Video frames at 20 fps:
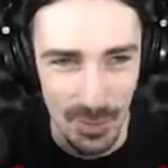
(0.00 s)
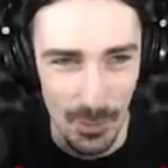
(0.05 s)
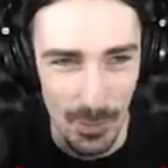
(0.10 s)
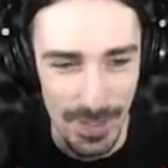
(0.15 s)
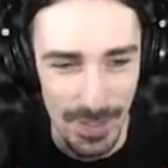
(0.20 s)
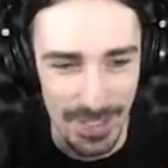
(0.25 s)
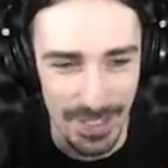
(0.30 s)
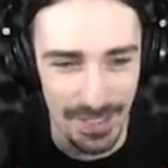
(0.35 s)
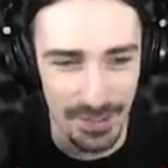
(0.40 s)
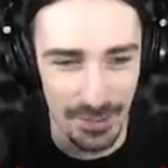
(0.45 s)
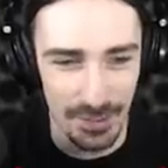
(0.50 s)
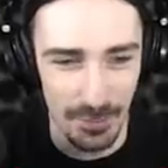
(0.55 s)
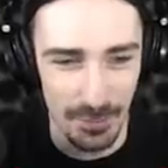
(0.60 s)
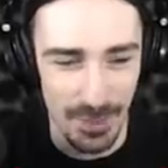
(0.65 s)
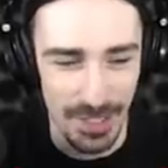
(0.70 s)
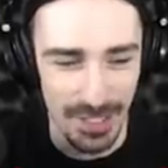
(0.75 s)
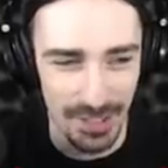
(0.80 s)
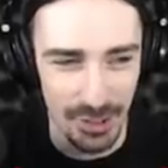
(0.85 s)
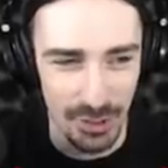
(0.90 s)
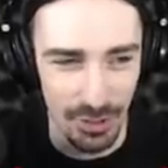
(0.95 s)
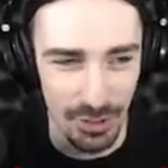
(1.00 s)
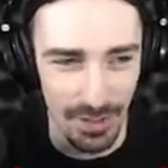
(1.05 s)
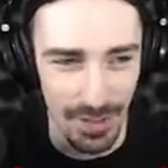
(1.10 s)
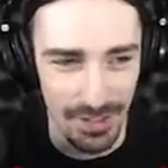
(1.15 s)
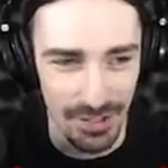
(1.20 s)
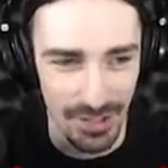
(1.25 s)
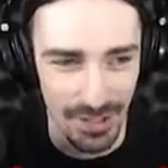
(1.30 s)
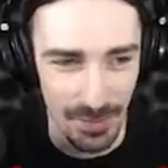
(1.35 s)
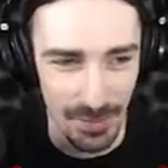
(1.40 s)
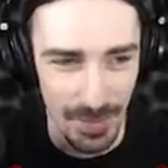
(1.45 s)
We could
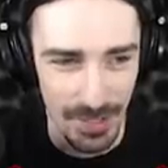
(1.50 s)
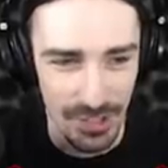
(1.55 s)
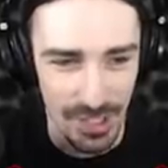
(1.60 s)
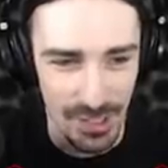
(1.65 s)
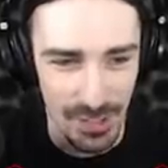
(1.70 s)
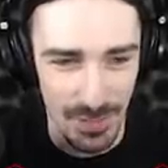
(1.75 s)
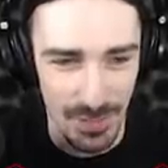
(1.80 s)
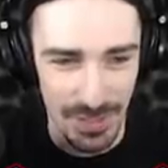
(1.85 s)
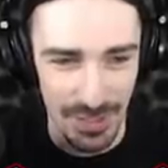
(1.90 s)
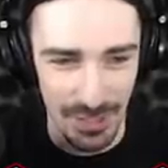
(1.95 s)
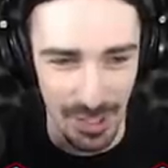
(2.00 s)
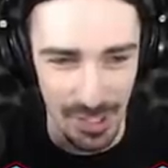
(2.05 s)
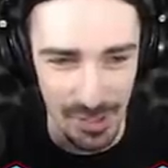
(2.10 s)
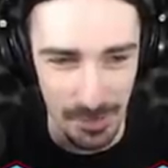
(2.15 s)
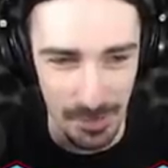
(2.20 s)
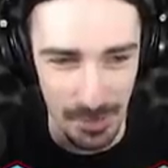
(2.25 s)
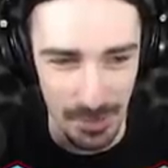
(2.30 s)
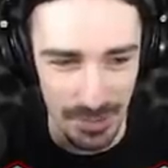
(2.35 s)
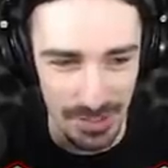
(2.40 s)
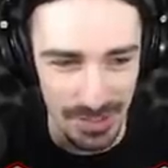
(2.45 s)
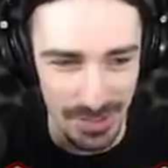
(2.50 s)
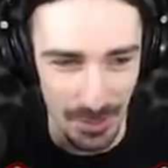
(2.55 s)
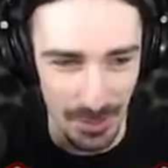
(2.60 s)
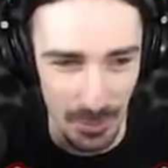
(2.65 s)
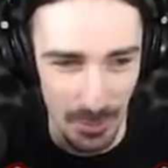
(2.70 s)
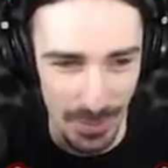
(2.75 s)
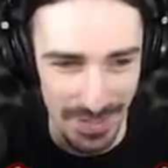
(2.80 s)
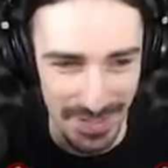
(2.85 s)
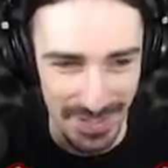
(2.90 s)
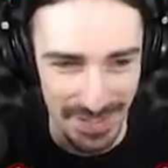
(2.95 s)
crash into each other and Cosmo could
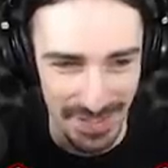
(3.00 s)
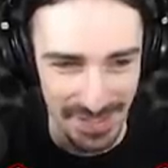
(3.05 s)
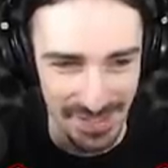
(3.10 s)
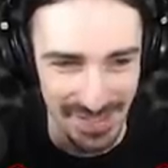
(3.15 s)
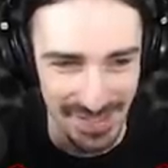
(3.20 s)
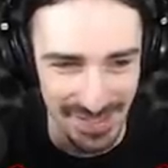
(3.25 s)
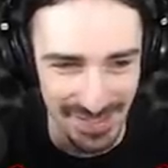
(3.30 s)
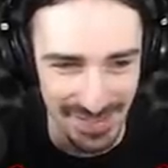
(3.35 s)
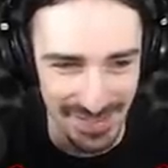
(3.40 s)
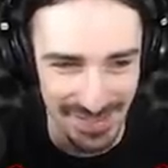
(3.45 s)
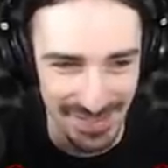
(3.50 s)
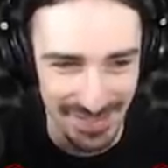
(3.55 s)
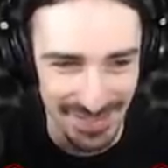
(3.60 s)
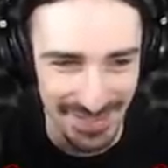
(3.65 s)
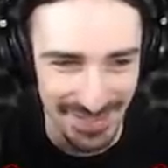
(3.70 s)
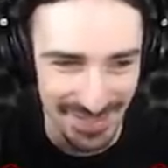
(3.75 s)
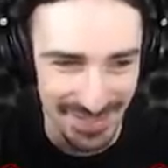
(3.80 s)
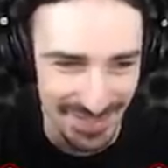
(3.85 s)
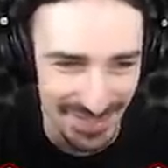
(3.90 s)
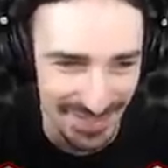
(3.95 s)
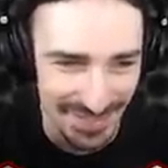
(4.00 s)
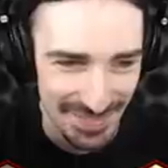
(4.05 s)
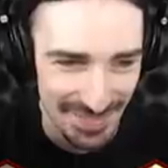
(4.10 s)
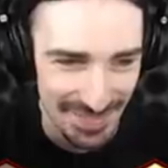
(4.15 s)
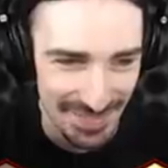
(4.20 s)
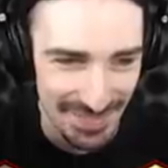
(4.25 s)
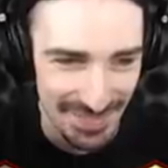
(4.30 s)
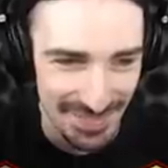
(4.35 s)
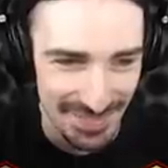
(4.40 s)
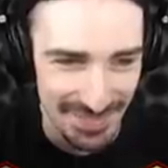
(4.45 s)
still win this. That's all
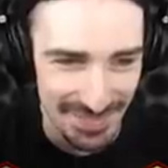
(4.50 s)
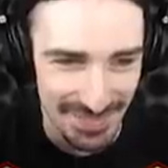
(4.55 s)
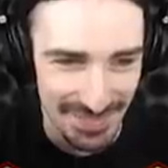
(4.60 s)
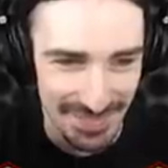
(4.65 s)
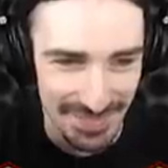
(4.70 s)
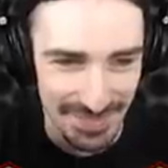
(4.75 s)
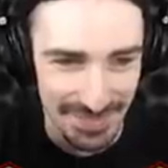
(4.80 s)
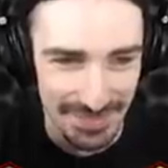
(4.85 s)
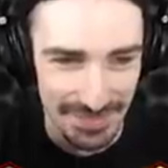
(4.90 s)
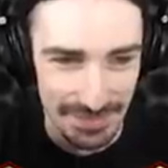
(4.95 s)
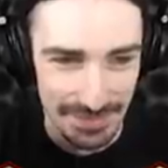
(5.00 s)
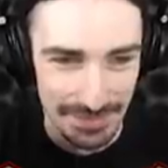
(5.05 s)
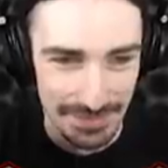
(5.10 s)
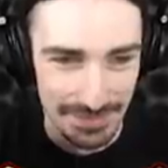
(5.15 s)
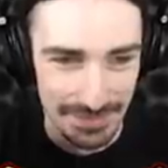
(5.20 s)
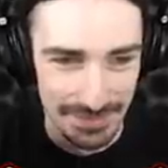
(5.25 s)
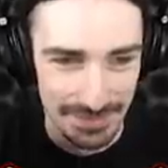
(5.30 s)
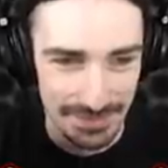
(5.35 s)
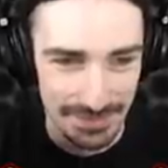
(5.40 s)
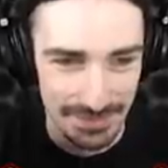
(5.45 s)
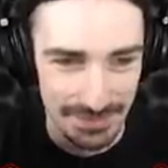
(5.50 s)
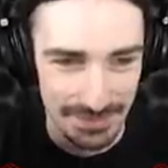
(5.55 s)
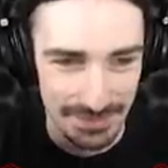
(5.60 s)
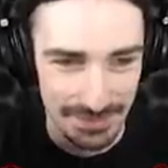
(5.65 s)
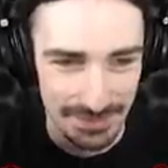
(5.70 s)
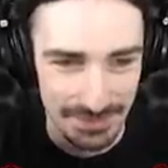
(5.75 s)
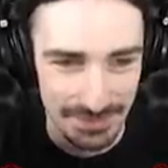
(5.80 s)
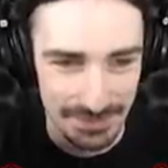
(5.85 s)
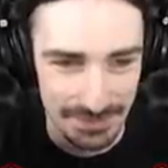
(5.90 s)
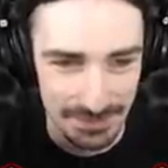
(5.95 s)
right. True. Well, we got to take out Cosmo
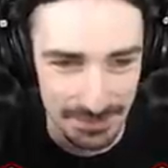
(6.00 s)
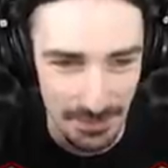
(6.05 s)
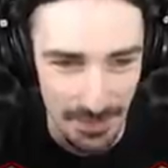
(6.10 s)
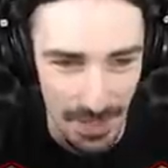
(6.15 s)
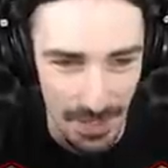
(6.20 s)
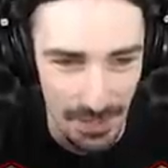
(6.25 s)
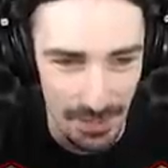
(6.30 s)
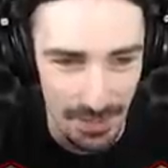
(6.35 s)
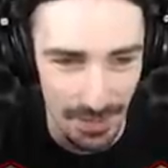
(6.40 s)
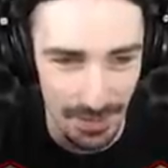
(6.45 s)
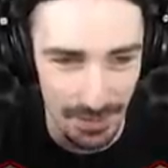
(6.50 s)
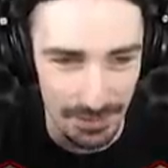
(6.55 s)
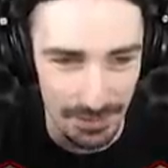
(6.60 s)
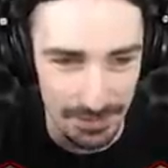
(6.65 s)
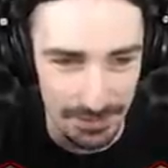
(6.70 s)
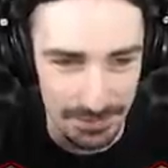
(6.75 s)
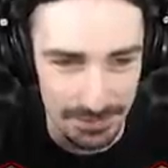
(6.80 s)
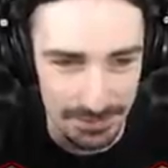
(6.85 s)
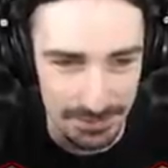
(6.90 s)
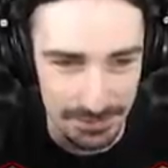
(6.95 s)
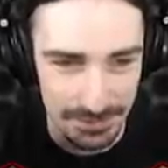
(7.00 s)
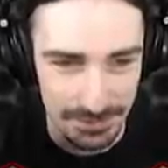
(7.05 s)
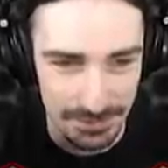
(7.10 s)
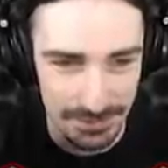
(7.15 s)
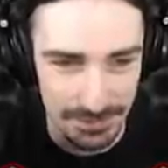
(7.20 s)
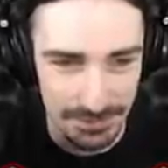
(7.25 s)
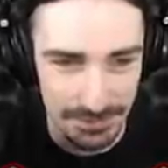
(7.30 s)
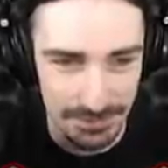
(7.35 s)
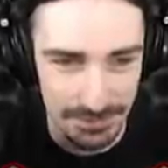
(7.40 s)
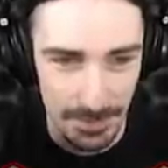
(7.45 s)
then first. Okay. Like, clearly
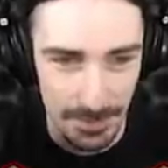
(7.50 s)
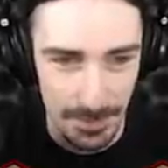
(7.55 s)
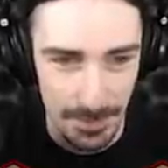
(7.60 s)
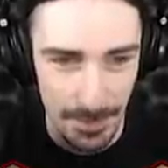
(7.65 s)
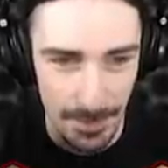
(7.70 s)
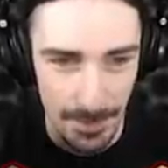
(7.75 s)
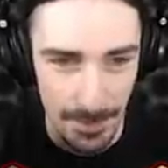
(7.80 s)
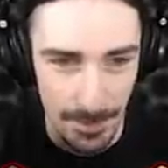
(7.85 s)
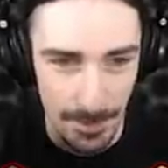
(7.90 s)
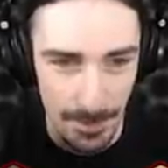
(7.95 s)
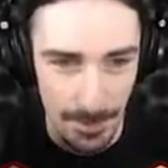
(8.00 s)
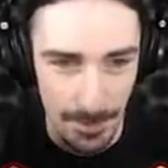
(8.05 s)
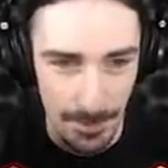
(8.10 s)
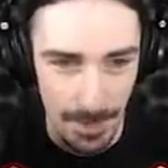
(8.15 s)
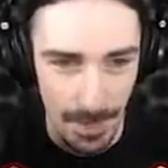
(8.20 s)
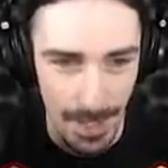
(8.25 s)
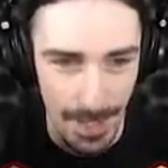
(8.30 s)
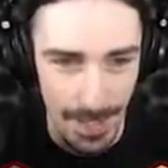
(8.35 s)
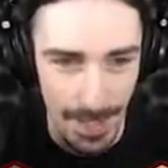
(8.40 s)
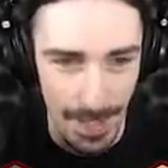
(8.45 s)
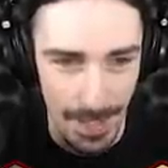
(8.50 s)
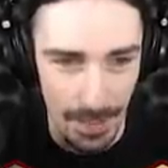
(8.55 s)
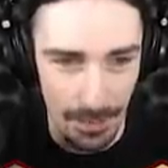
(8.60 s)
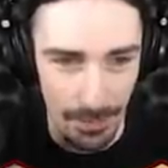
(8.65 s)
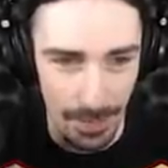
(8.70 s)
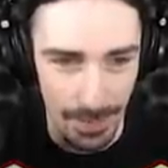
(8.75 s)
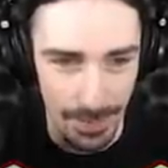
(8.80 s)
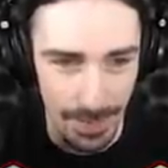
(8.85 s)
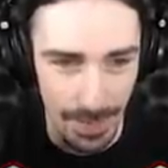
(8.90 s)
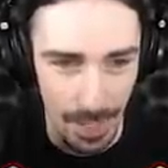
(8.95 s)
we can't. I got
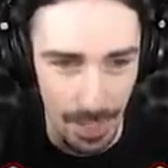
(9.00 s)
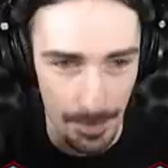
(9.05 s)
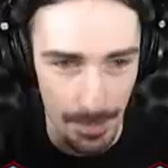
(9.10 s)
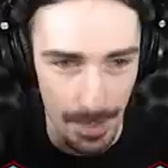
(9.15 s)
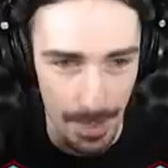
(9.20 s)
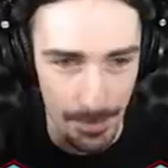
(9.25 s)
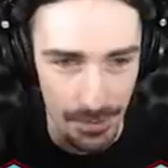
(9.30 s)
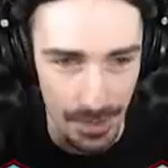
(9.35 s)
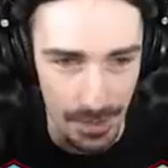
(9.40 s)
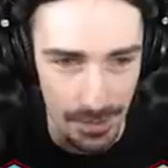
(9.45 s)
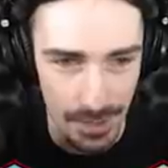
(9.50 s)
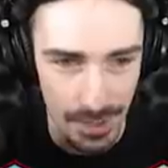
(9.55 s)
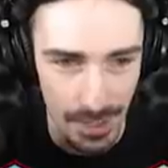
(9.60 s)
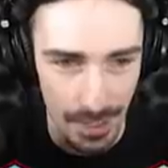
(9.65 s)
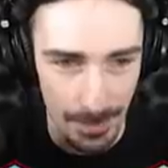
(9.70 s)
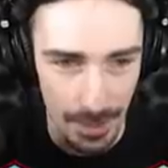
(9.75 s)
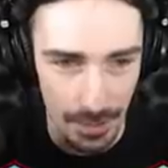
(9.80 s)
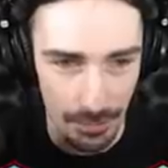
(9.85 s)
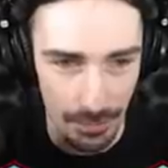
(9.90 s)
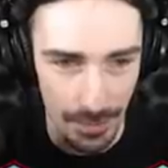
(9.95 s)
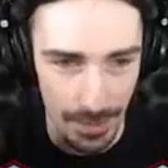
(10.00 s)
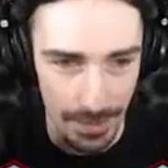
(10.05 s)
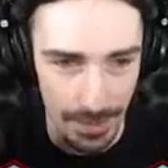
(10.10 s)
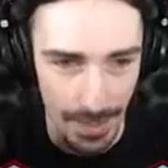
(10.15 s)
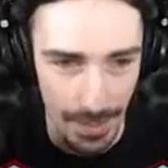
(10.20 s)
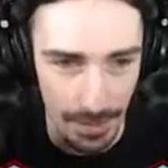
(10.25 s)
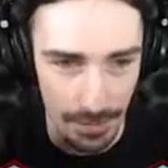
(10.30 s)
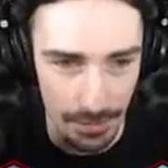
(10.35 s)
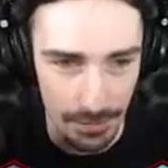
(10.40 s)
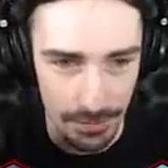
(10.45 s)
it right now. I'm just gonna take him out right
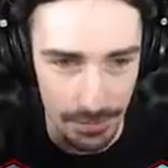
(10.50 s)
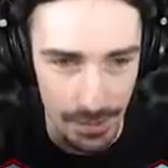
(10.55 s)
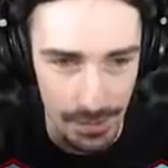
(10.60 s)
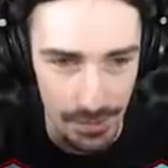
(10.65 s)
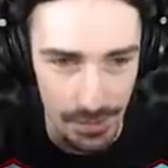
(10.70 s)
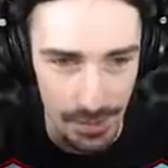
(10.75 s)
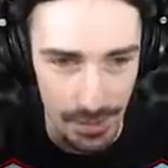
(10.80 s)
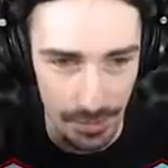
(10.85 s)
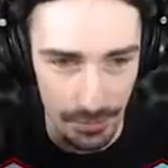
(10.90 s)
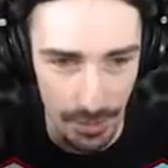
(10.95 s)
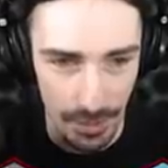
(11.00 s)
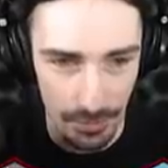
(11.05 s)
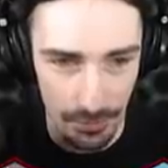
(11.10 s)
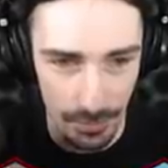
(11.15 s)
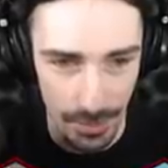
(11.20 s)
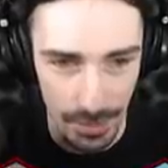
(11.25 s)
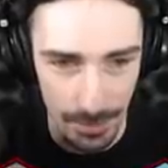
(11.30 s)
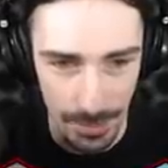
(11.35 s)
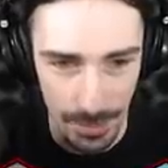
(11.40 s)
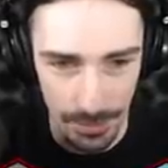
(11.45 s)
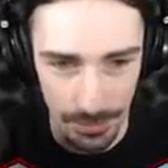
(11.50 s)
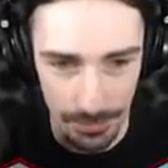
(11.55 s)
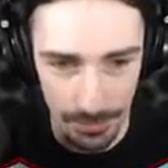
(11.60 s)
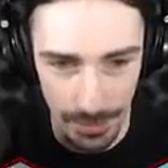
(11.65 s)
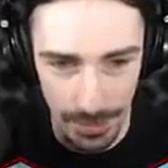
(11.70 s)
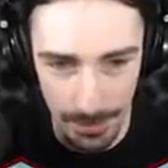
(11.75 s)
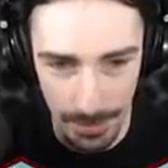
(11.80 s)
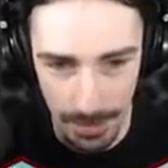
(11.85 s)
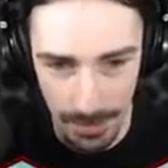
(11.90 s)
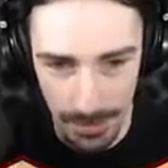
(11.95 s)
now. Just like right
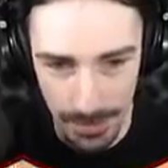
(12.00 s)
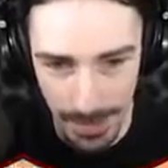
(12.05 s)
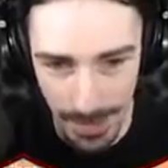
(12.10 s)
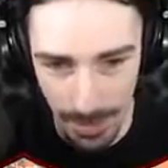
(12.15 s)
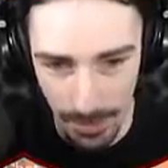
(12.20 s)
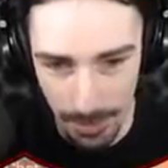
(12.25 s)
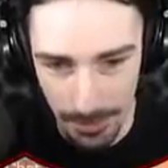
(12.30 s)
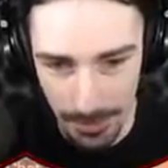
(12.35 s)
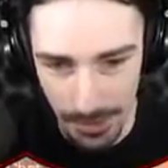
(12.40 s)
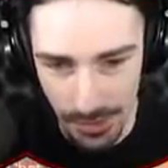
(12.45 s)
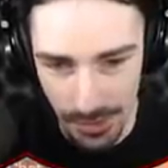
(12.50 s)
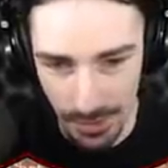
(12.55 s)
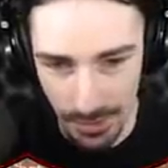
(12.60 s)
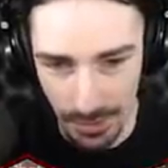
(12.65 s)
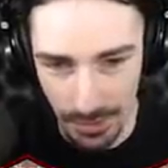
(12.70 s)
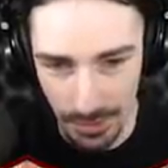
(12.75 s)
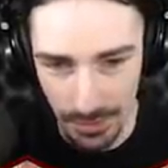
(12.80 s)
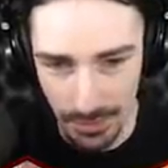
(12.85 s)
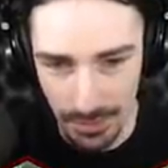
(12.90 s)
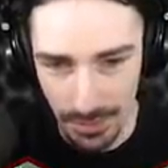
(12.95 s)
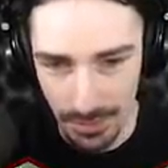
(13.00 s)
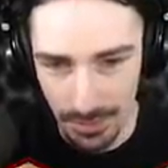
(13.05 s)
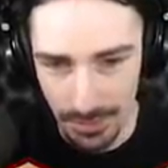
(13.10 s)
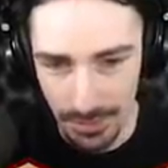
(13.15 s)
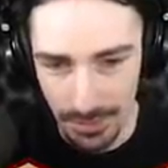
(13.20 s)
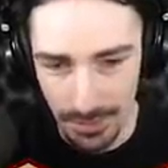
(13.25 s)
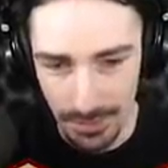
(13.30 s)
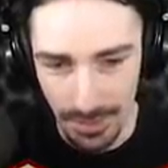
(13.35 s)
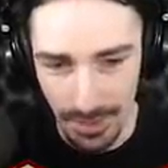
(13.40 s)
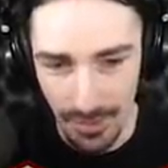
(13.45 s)
about now. I'm just gonna. What?
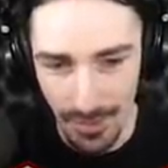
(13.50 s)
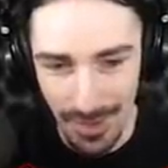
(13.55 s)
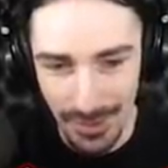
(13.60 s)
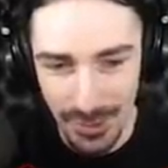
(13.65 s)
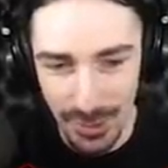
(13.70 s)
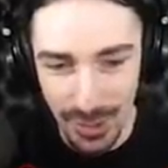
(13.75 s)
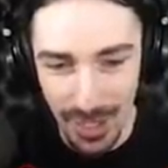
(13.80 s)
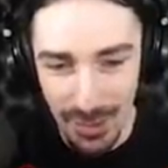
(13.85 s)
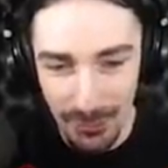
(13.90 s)
Come on. Oh, I took